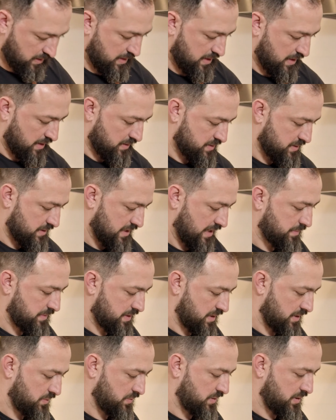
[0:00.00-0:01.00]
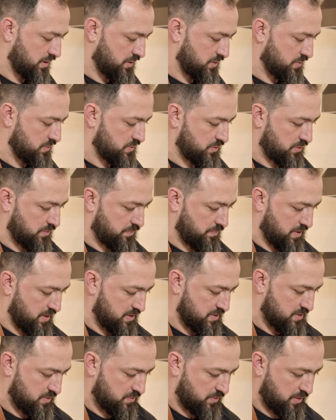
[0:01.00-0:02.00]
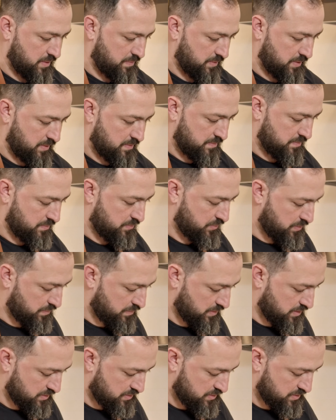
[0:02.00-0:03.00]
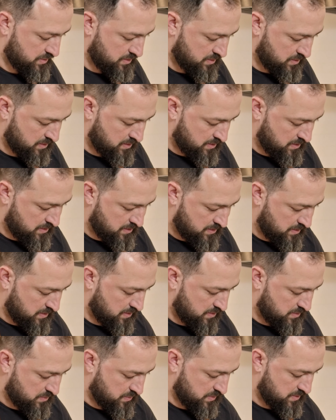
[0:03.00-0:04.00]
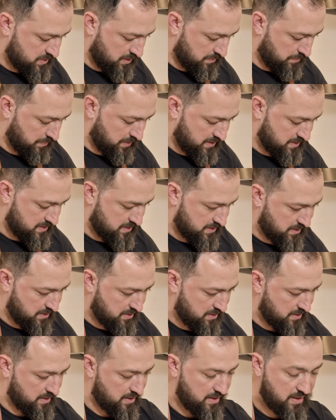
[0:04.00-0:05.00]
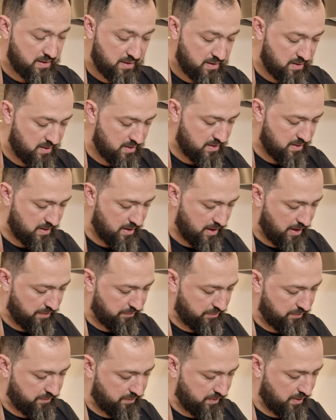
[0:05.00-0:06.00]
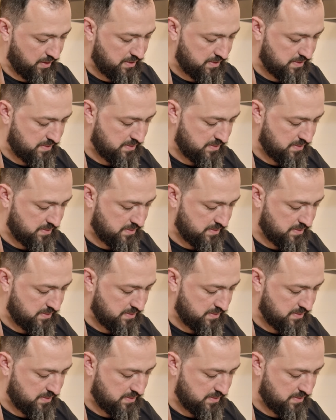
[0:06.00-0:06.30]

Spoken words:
Now it's time that you can use your bench scraper pretty much to start mixing everything.